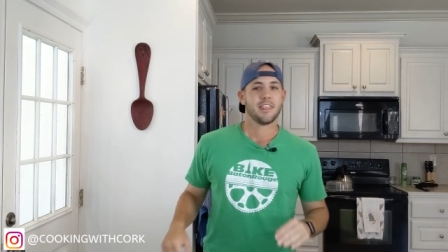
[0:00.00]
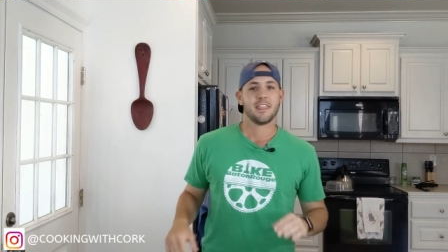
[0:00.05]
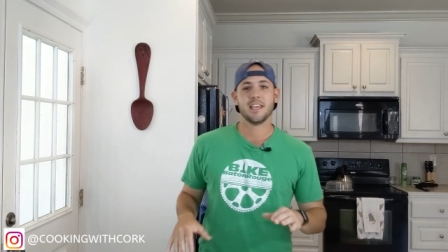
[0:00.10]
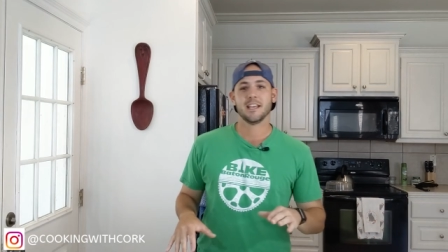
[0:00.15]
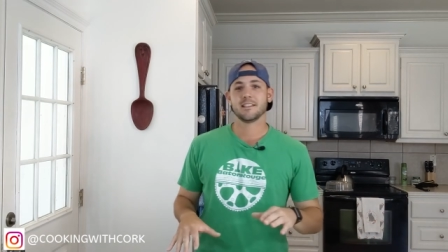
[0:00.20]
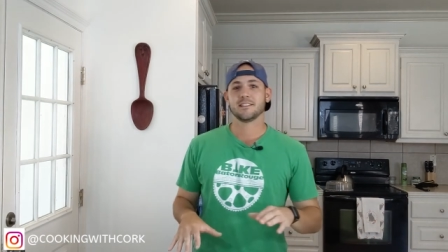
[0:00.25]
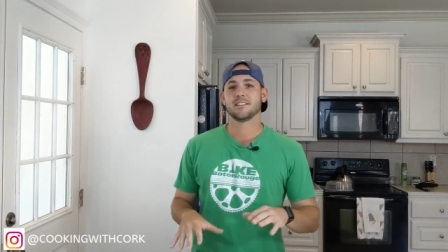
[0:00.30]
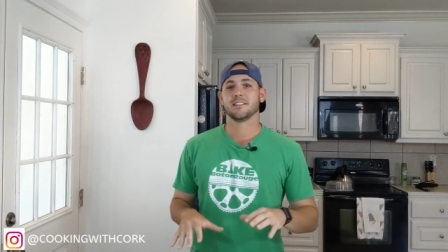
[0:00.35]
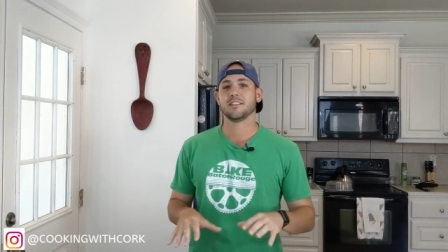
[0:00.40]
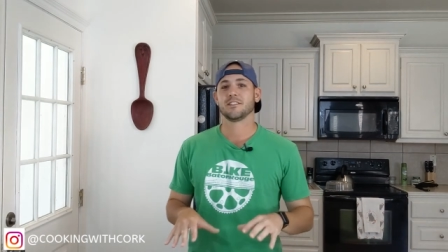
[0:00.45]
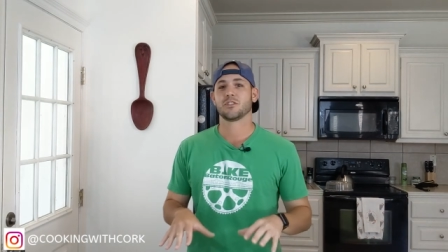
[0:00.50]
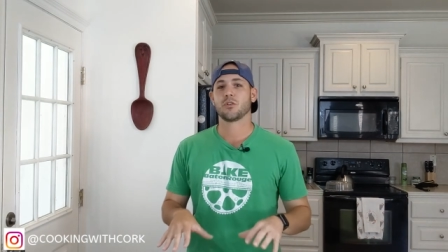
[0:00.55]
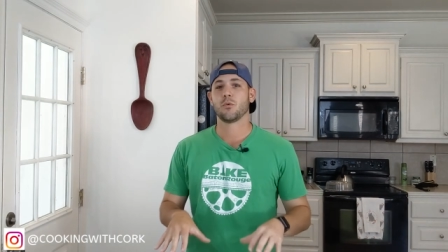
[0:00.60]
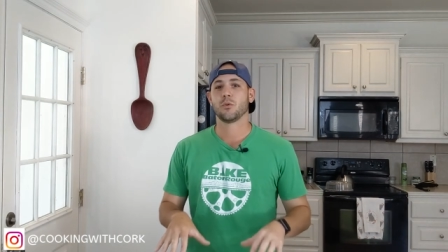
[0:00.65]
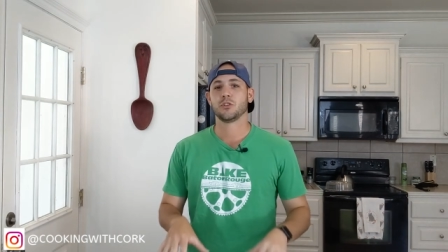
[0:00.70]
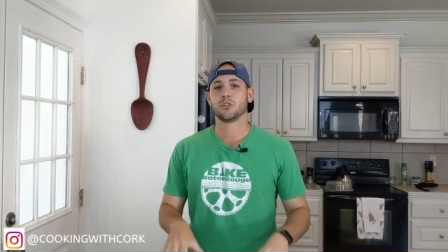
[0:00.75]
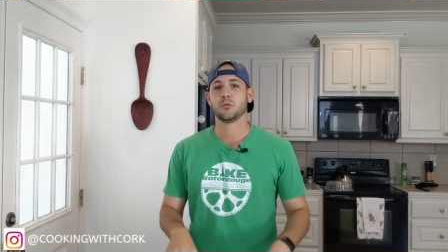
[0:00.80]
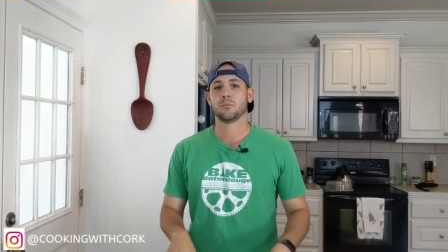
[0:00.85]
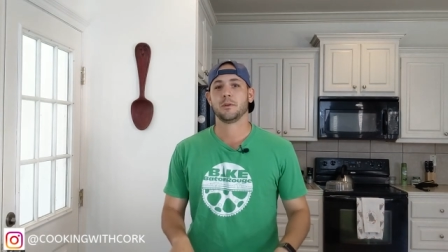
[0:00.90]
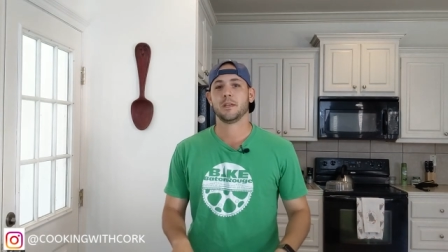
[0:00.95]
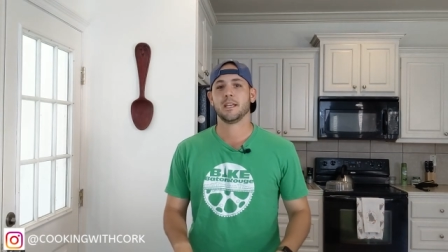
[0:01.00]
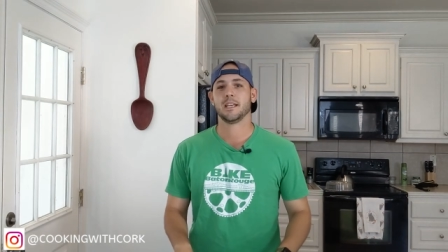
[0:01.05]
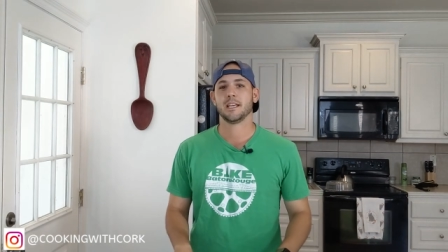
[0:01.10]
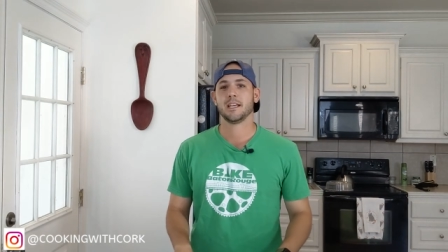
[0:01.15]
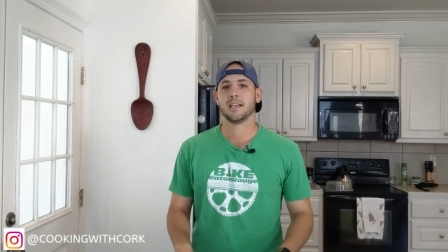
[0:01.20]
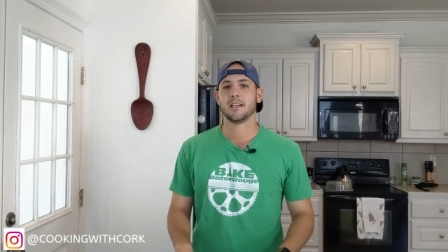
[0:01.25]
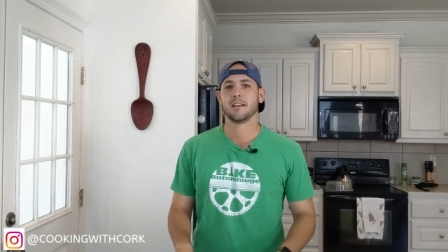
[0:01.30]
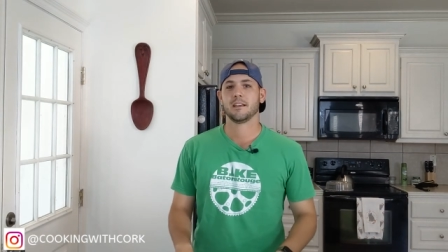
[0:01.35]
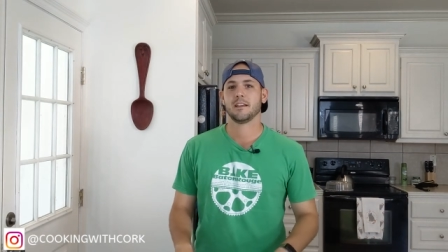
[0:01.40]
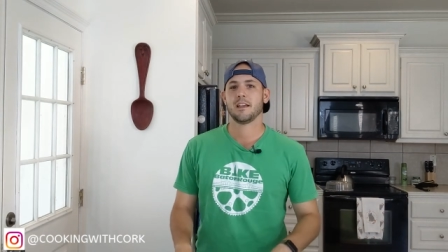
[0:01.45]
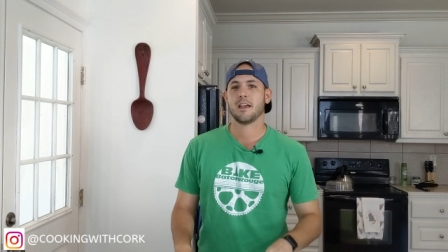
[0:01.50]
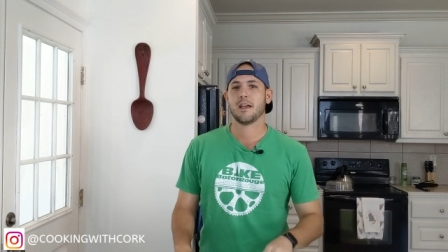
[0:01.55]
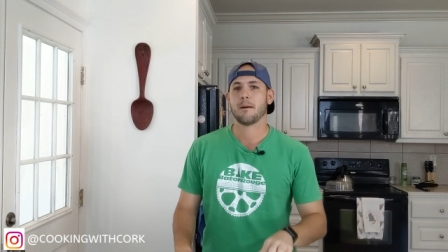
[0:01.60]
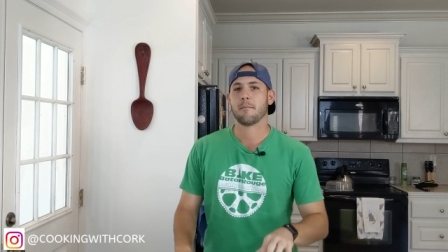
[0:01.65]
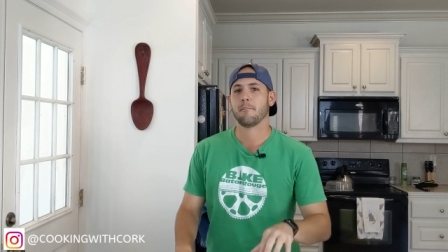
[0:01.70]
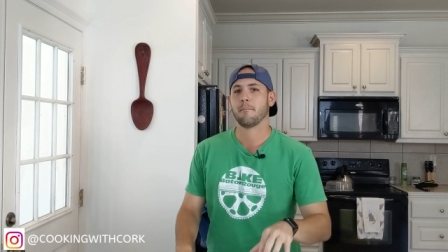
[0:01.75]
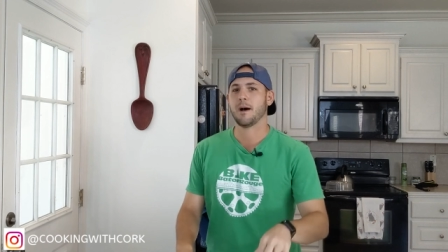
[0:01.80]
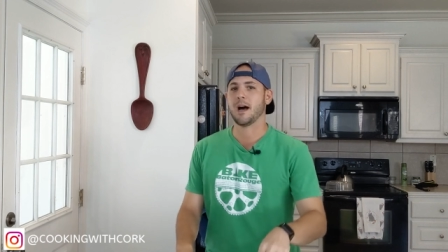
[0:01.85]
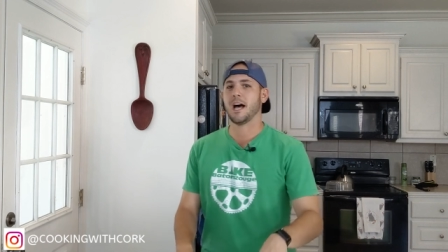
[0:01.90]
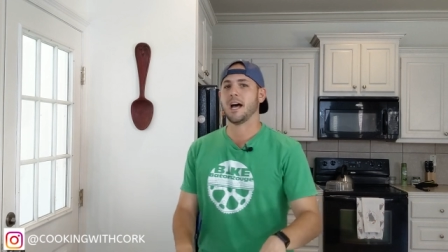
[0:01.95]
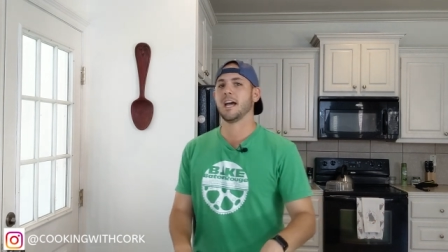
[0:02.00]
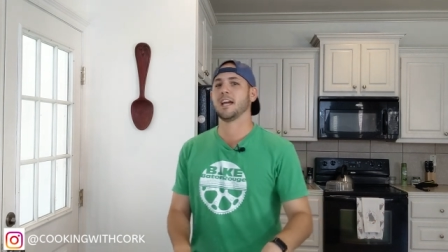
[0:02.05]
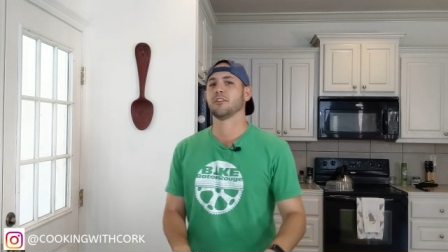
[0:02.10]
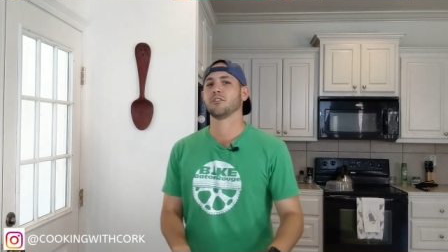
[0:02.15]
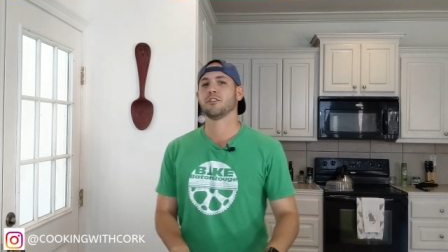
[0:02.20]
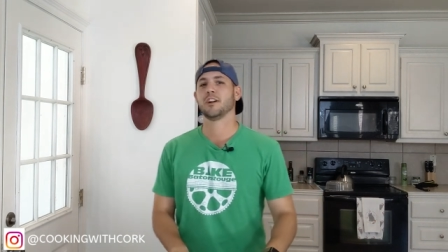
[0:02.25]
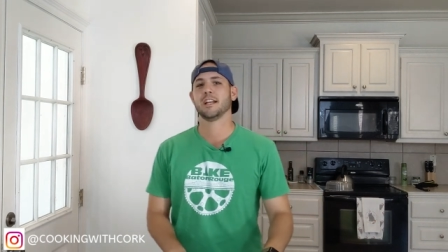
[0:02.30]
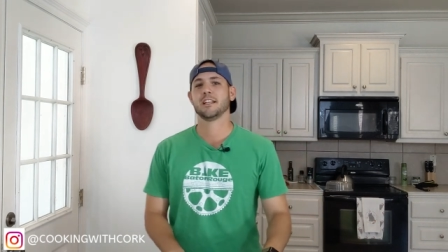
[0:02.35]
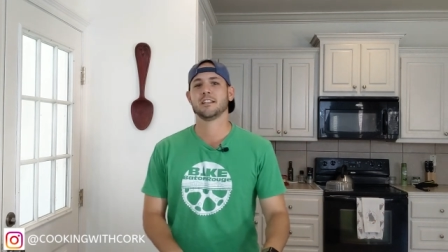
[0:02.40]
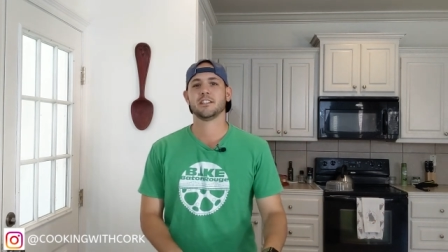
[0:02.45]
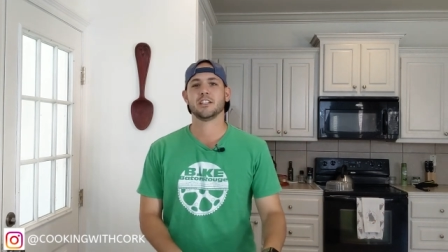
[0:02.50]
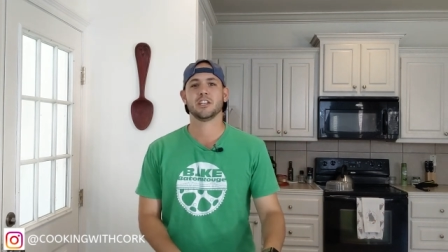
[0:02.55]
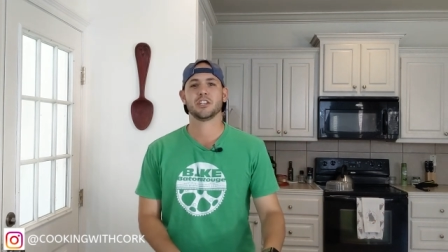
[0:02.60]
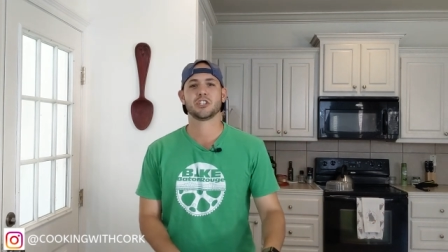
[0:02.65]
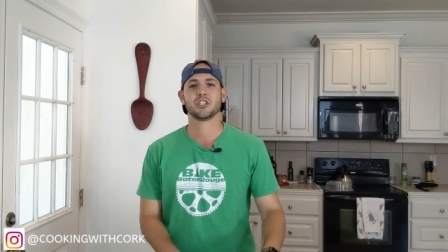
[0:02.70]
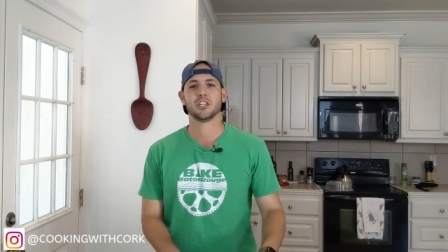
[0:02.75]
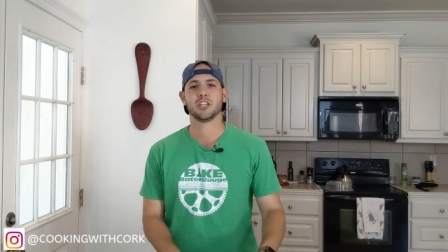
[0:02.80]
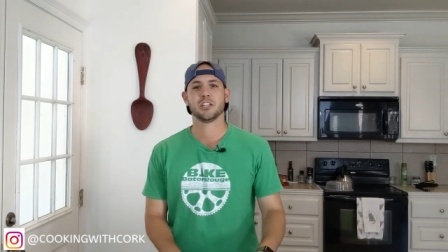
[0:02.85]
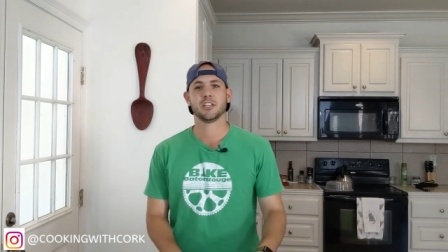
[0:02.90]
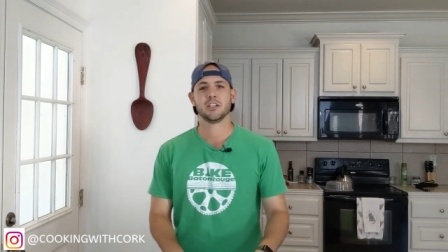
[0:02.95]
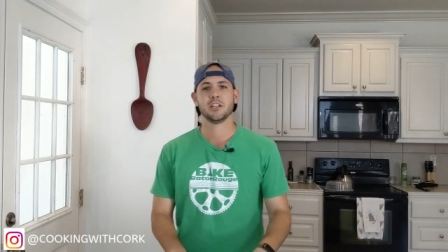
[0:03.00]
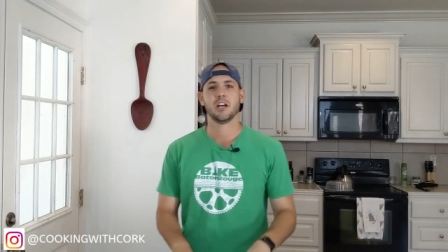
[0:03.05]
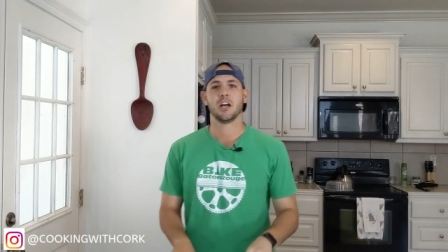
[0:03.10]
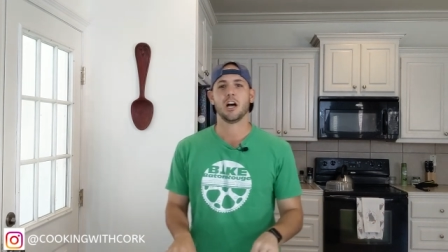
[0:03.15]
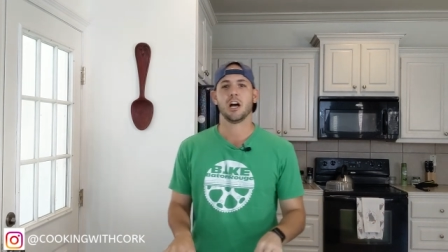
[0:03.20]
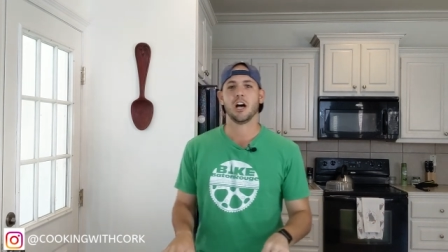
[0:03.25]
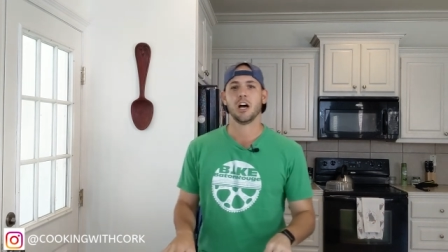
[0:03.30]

This is going to be my rendition